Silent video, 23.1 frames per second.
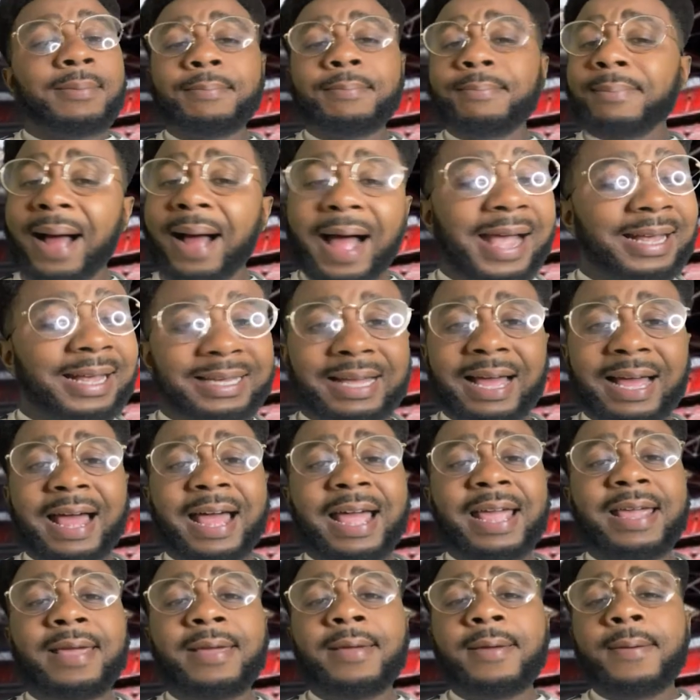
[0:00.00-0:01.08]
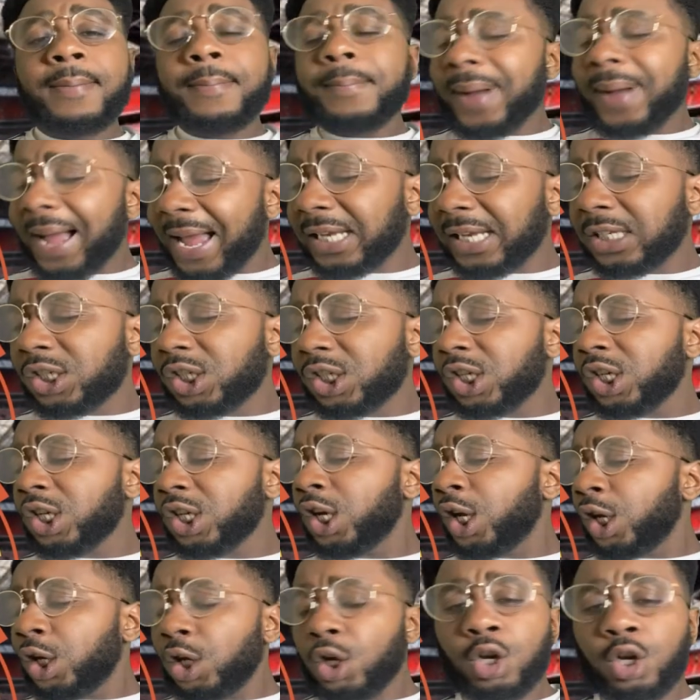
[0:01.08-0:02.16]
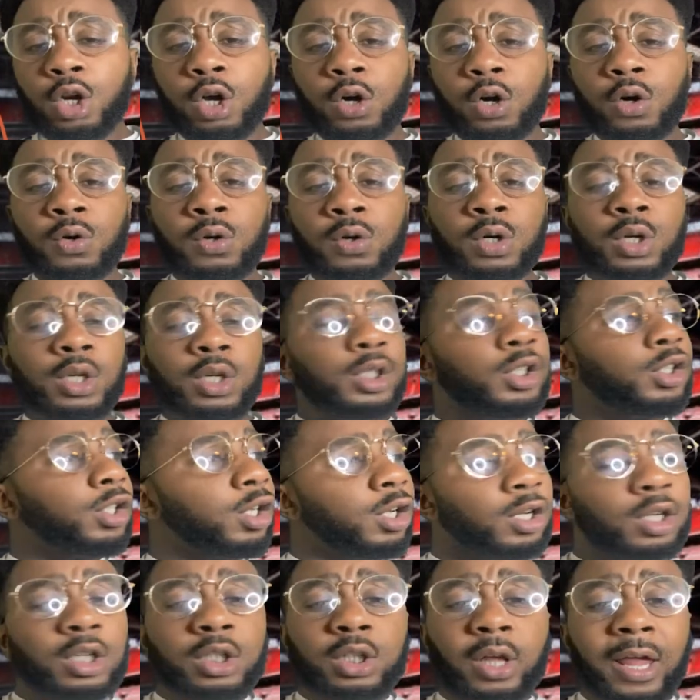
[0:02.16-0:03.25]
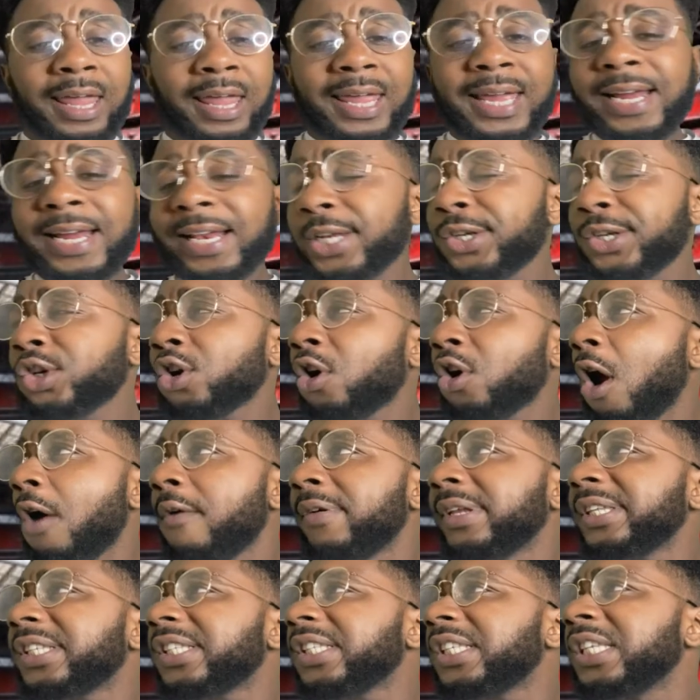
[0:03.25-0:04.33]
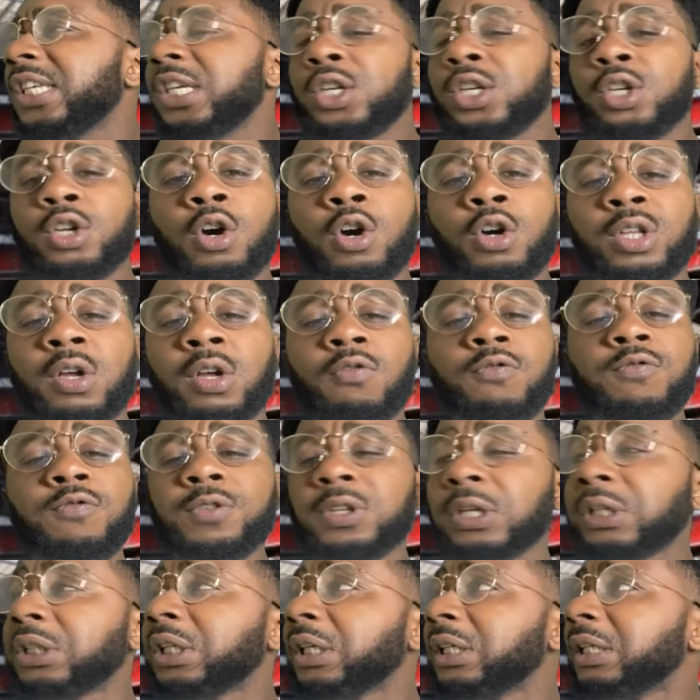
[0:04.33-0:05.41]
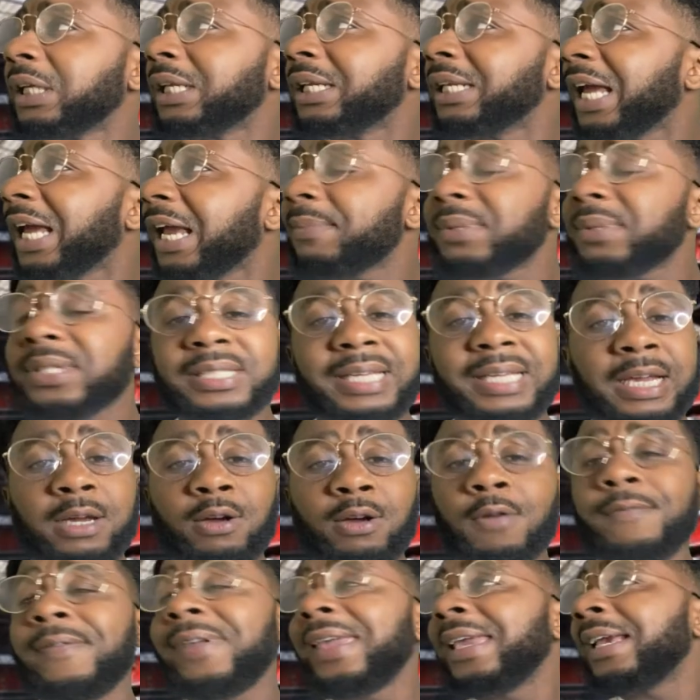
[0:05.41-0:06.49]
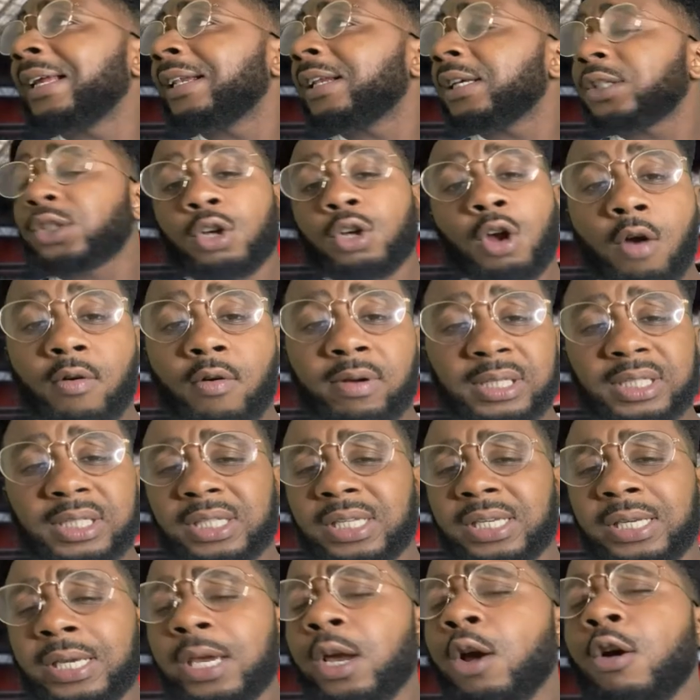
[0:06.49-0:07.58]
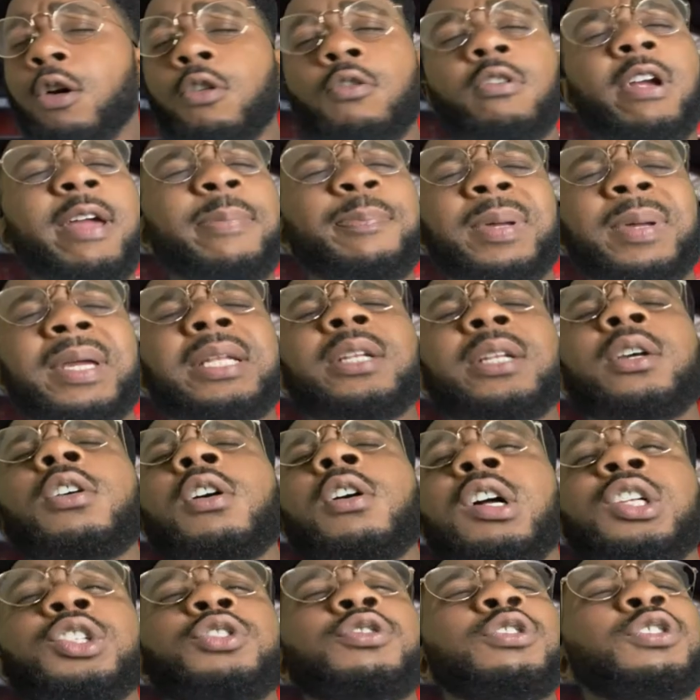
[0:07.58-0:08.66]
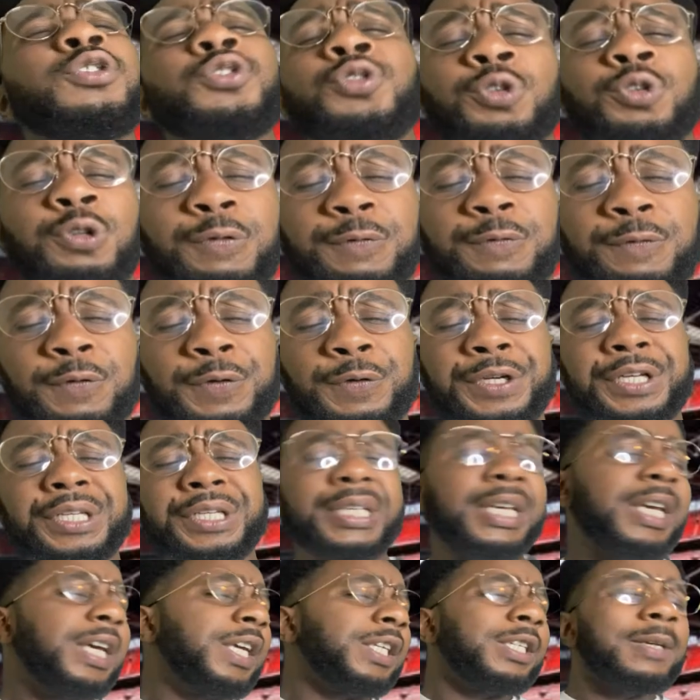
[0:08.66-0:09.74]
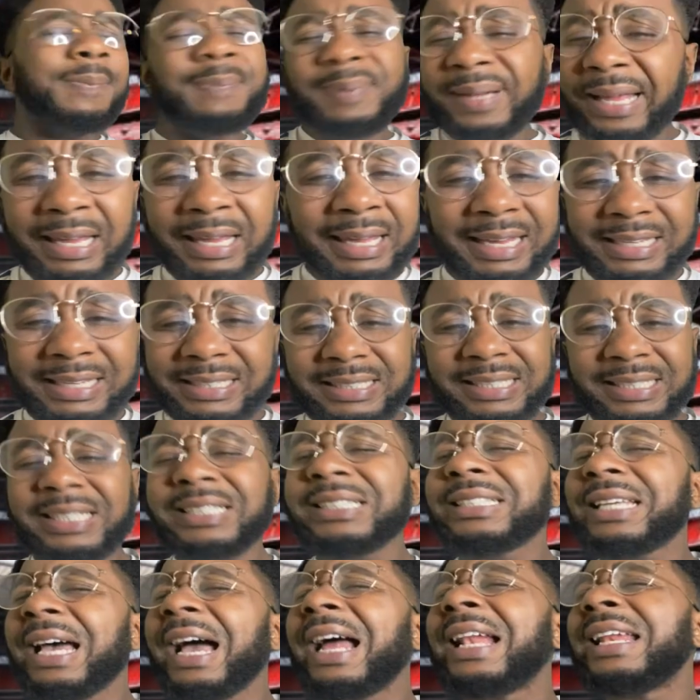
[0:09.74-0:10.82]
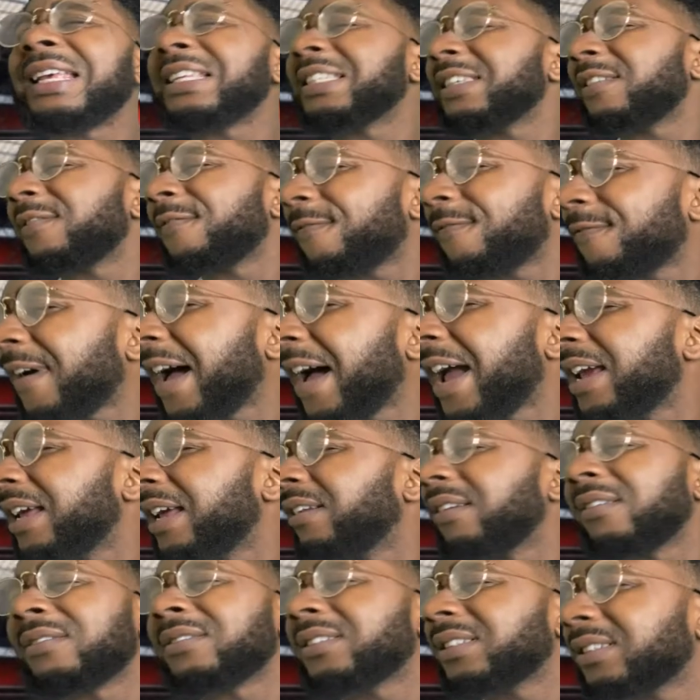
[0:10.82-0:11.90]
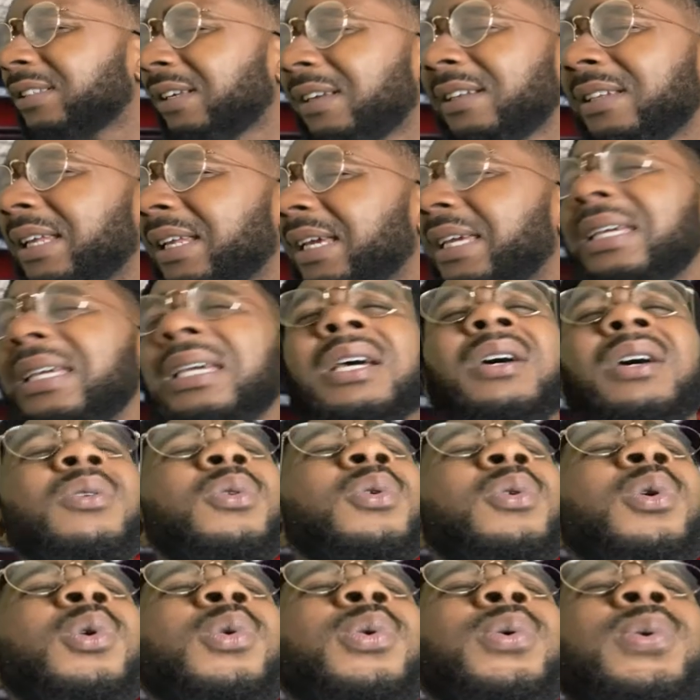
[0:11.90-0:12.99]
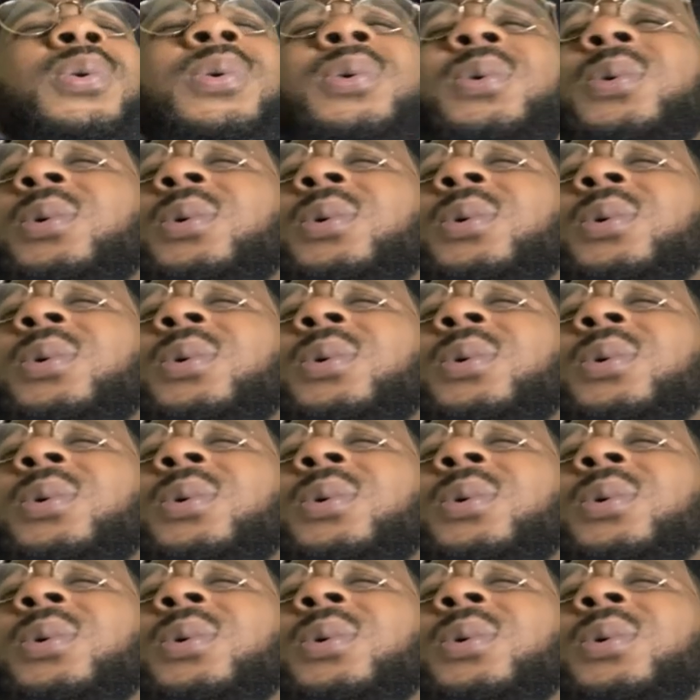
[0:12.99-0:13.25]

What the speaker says: my guy, my G, you know, the English currency, you know, the namesake of England's currency, repping the country to the fullest to play against the Italians and fighting on Sunday. Whew.